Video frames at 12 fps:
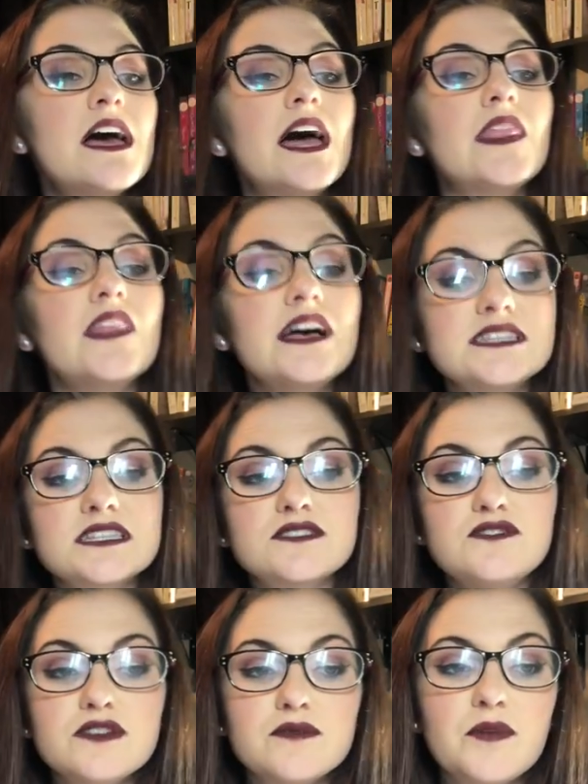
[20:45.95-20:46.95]
unless
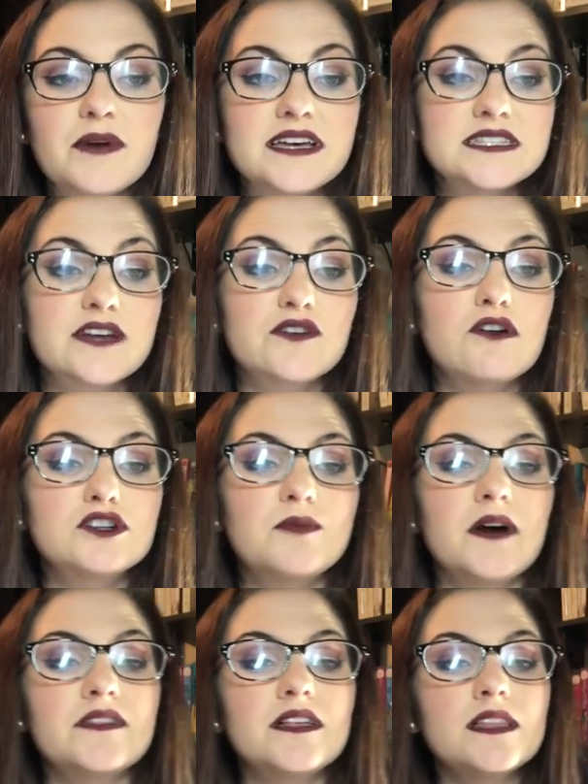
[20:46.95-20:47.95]
excludable because they encroach
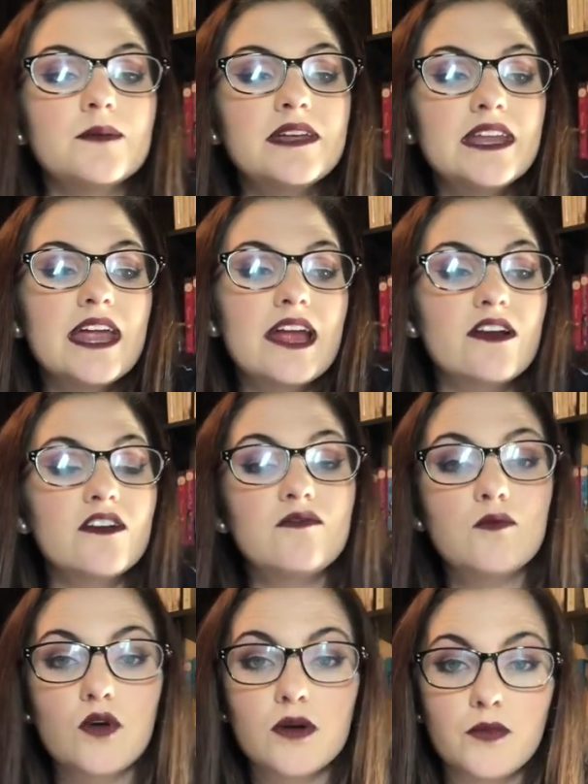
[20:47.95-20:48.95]
upon the limited area
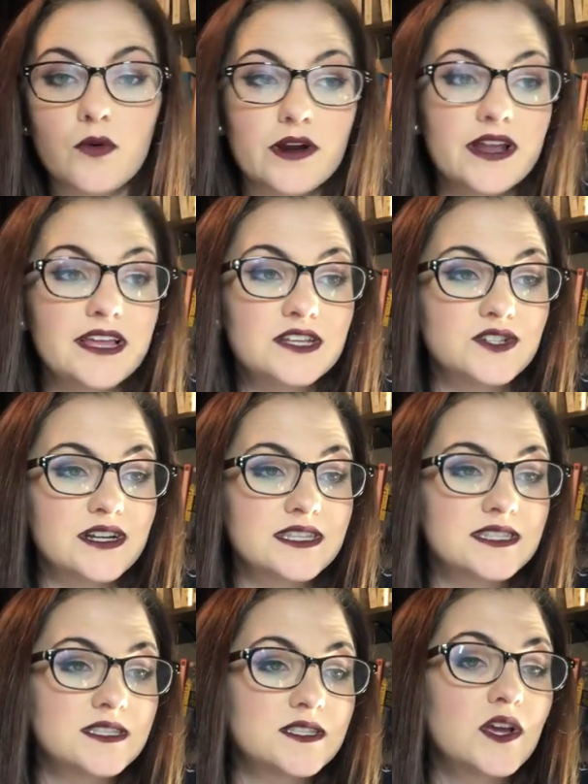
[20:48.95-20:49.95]
of more important
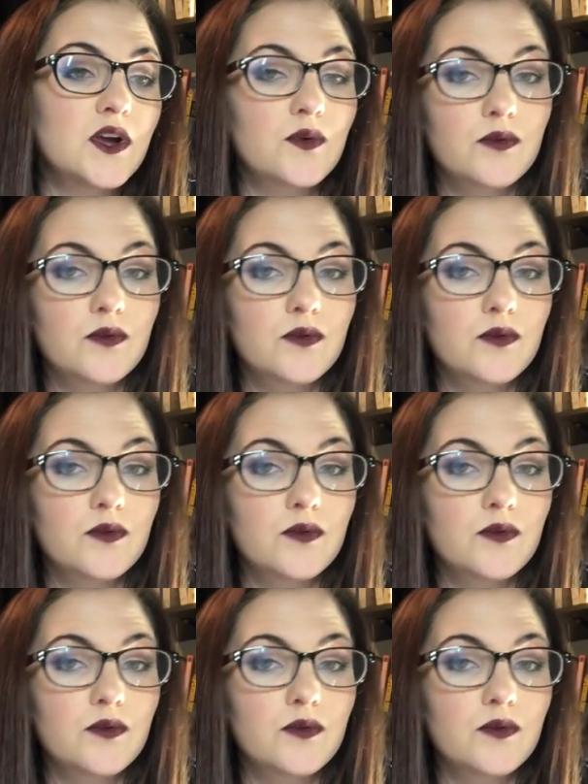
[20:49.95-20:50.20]
interests.